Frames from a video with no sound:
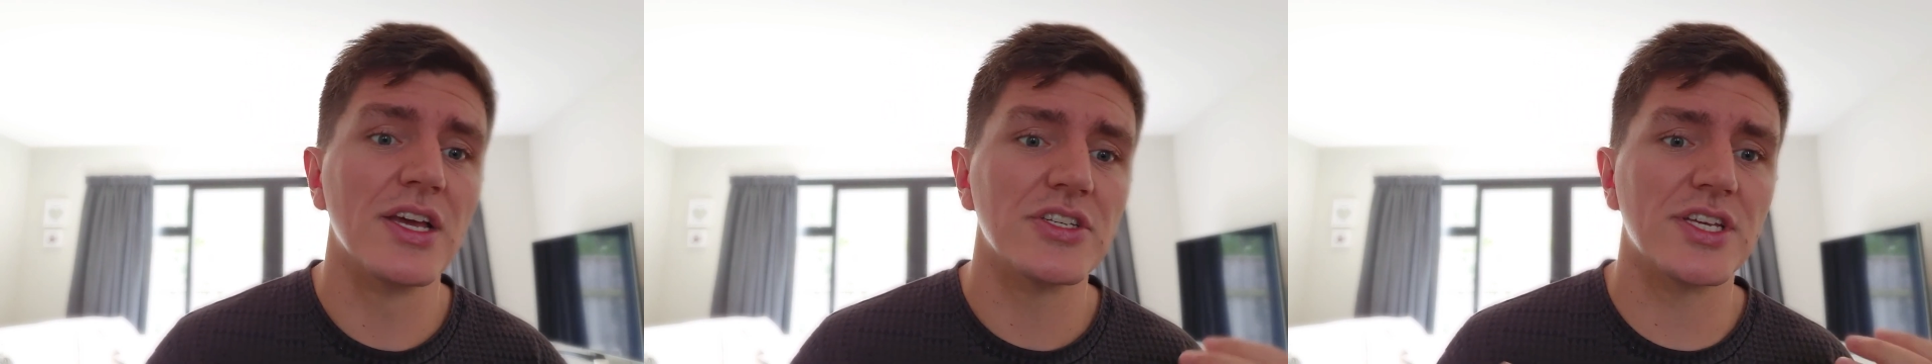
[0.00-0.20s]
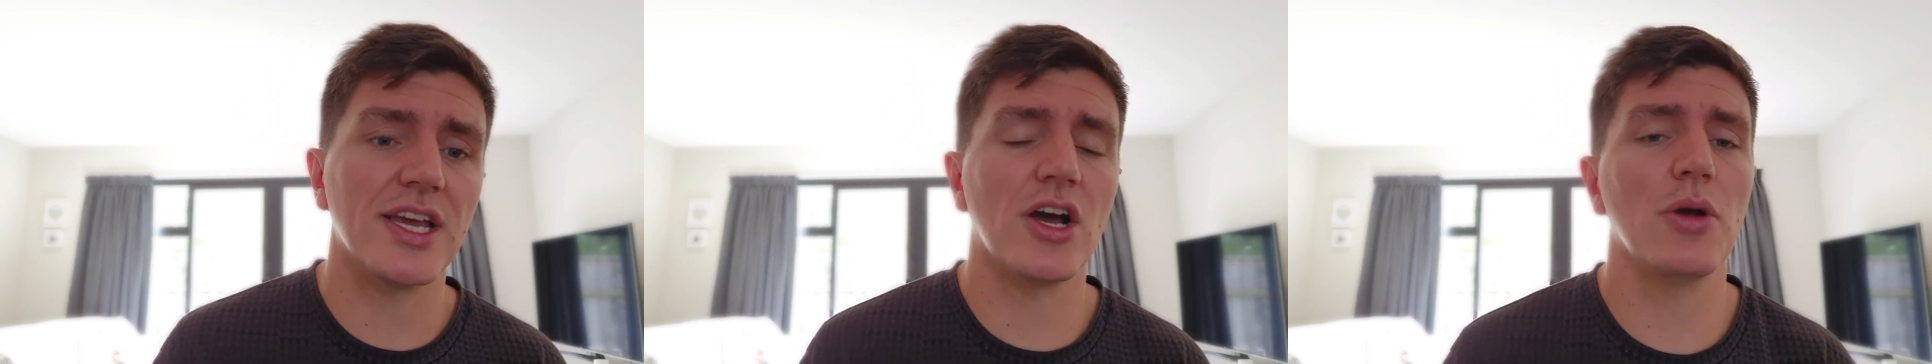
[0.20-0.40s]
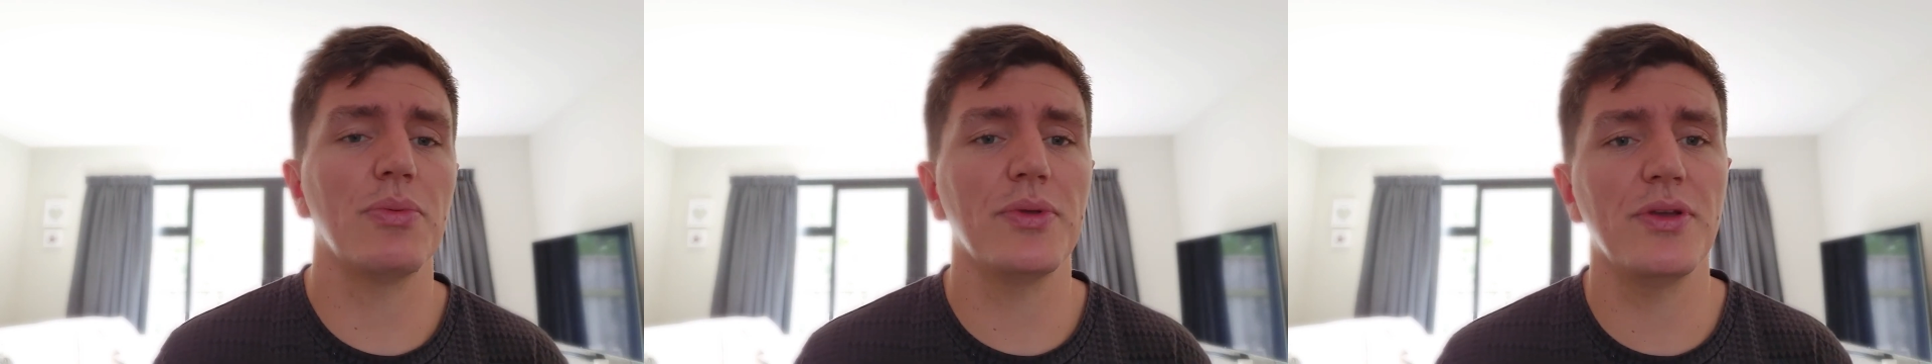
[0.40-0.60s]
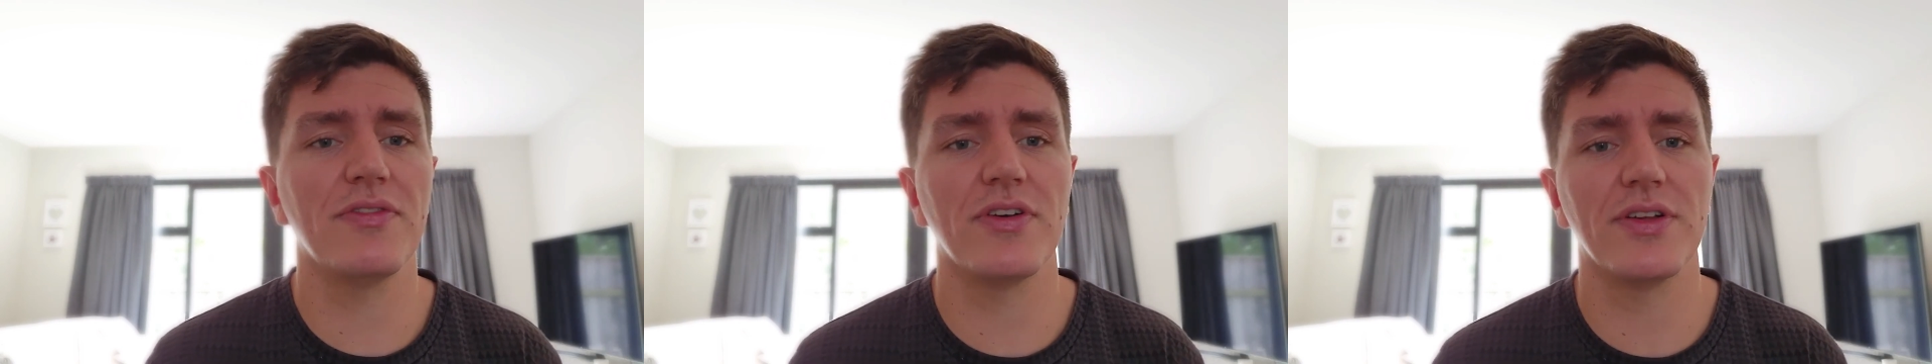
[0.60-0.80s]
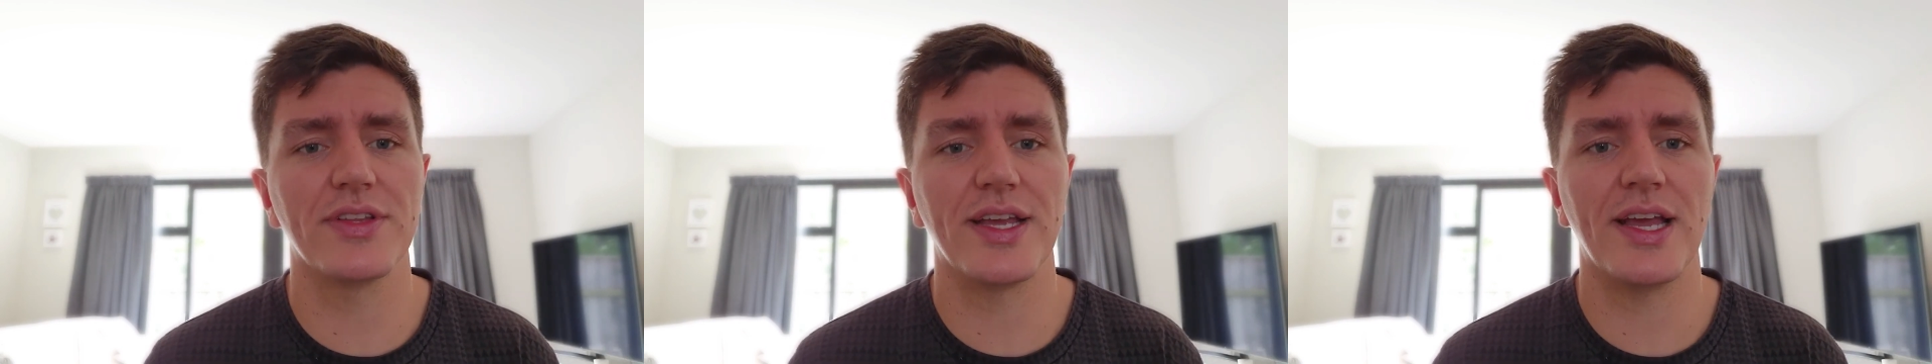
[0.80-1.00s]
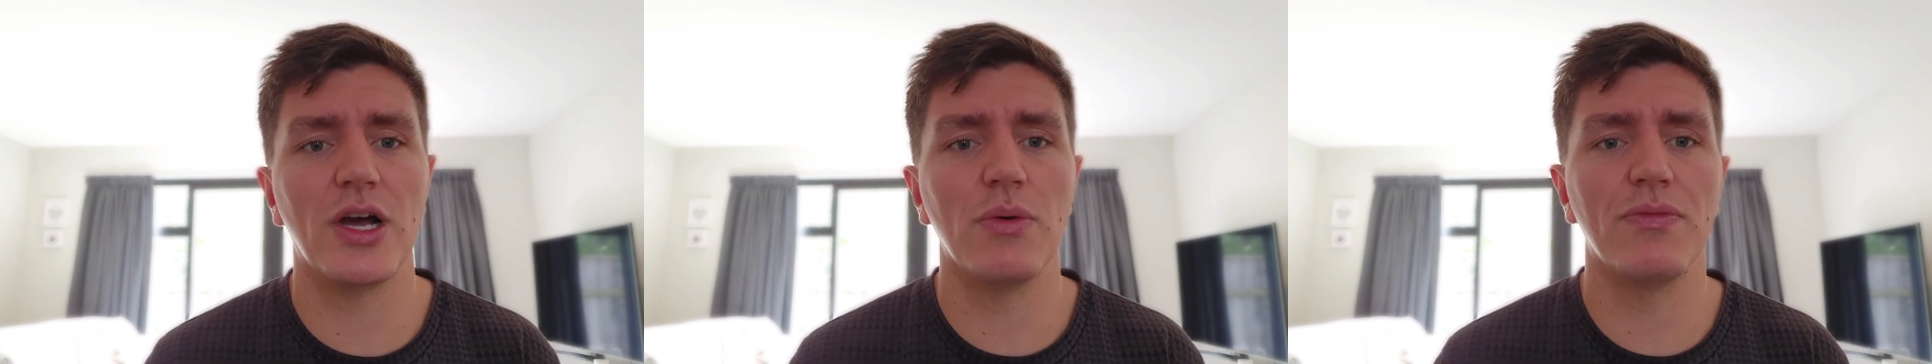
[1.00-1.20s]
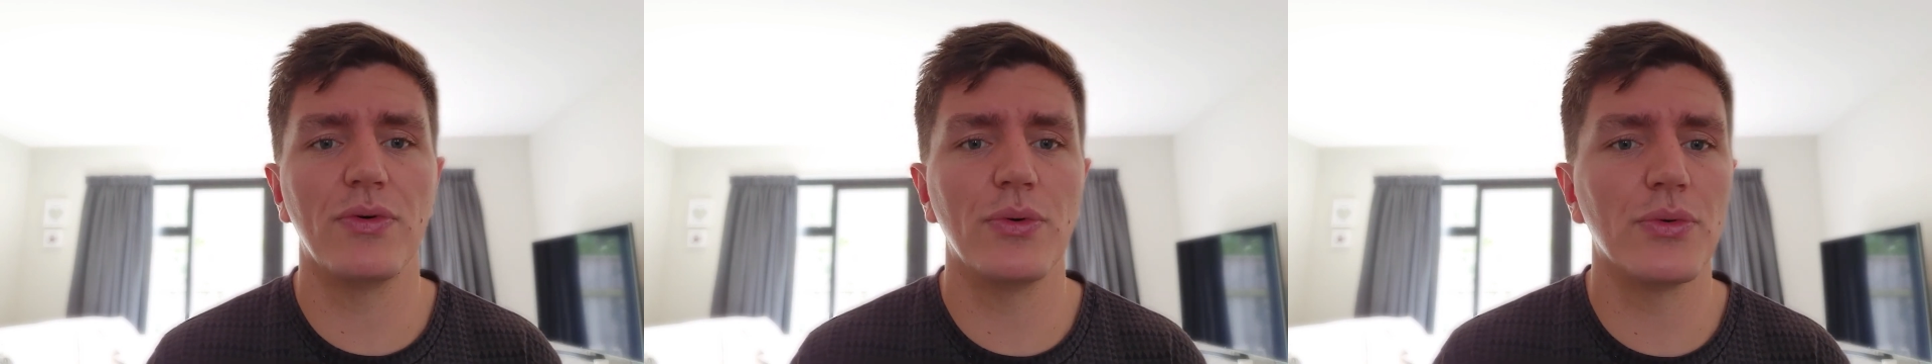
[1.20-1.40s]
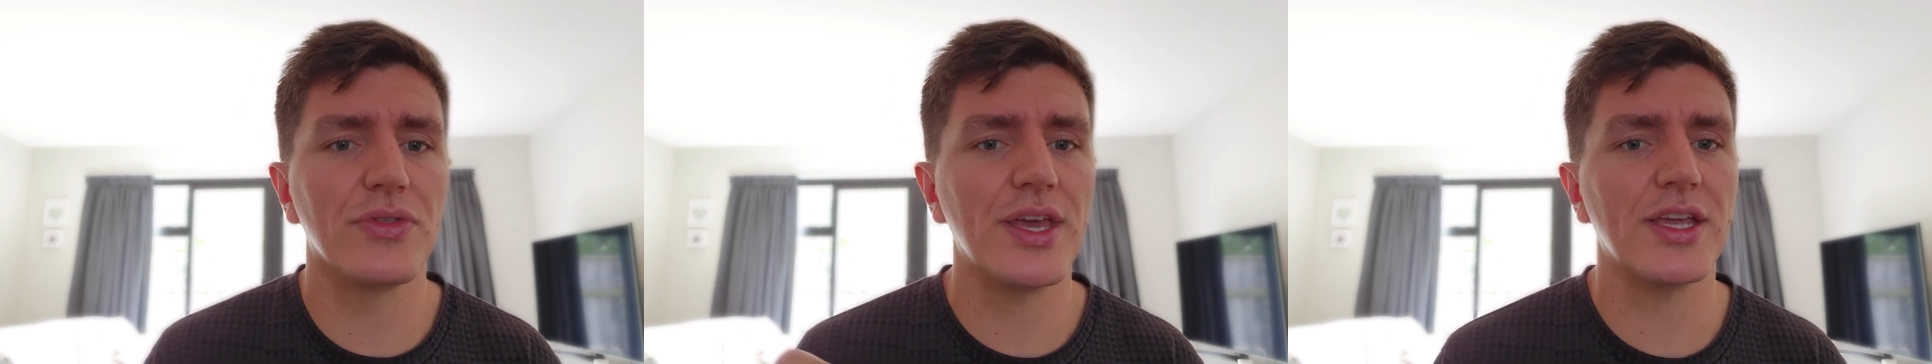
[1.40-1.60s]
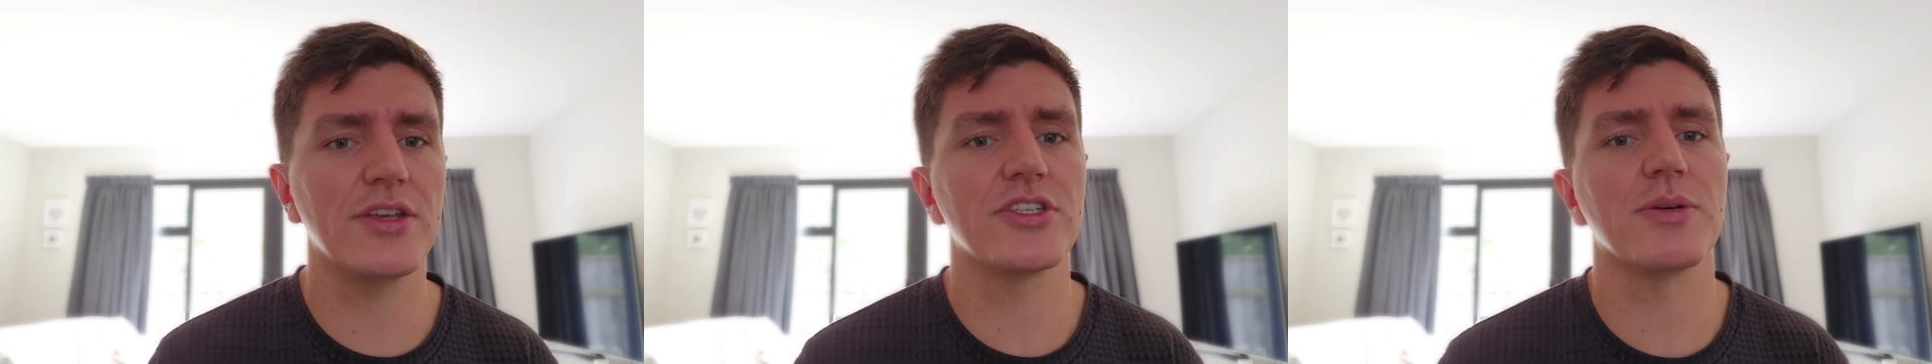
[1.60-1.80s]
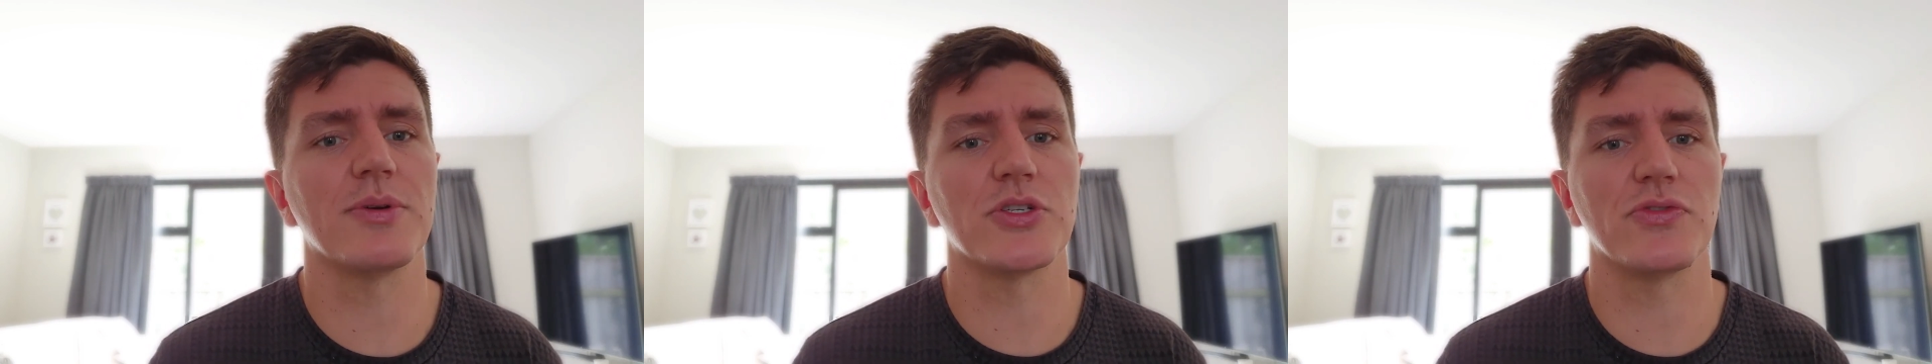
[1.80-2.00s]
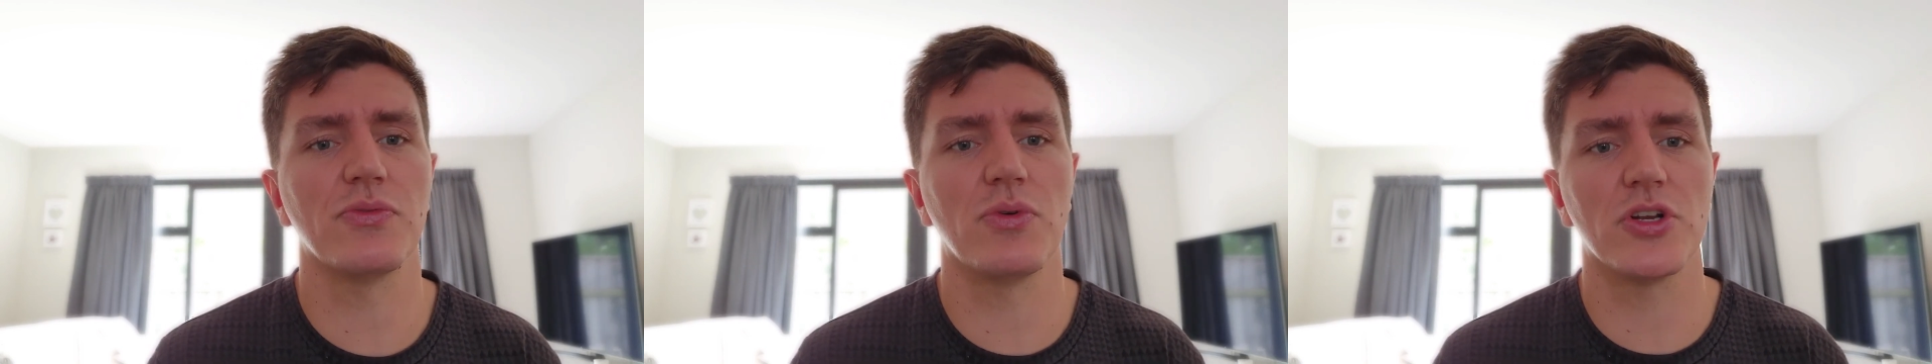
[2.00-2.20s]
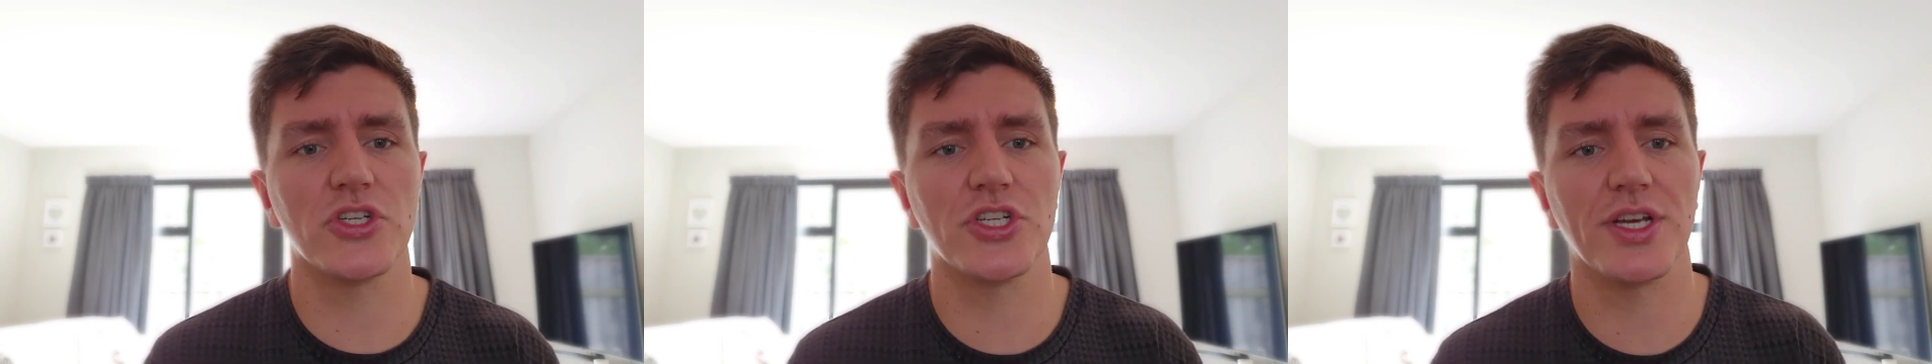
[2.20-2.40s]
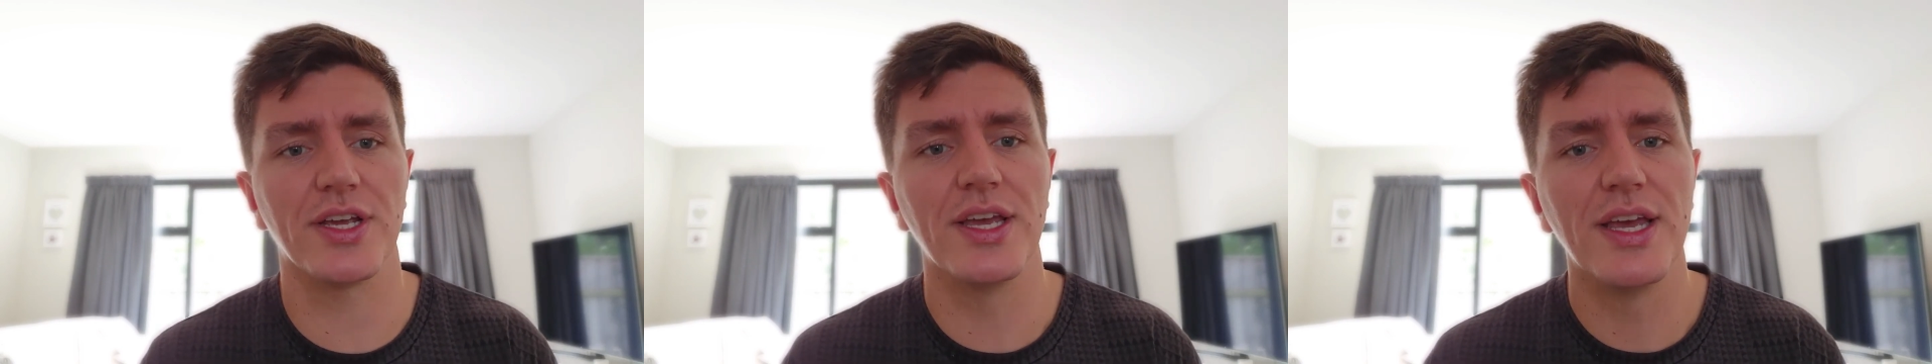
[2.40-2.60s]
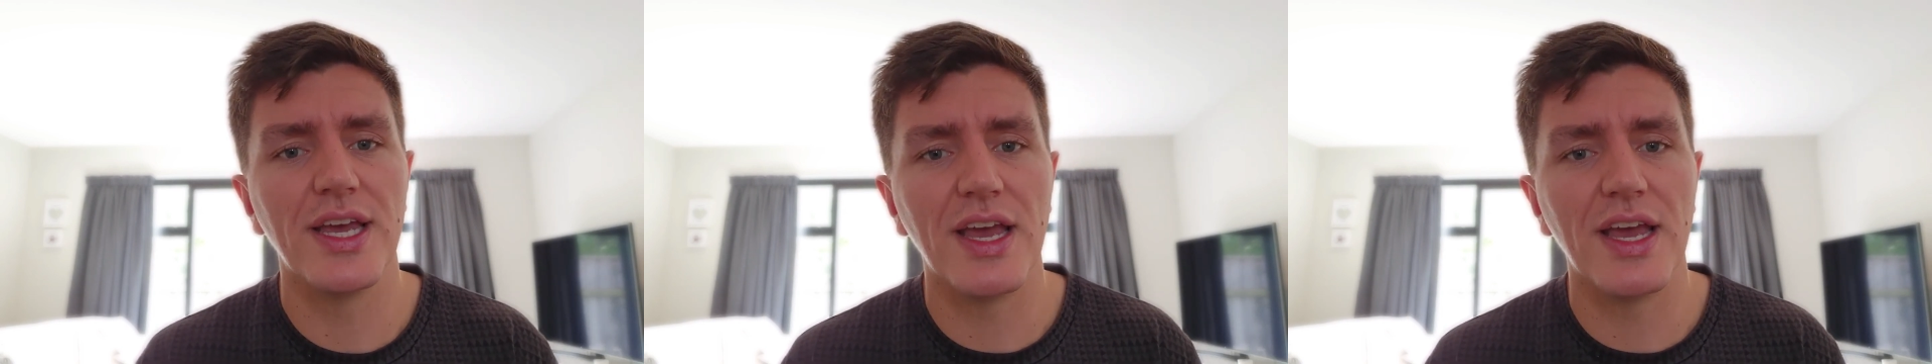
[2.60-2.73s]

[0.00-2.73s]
So yeah, hopefully you find that helpful. Thank you so much for watching.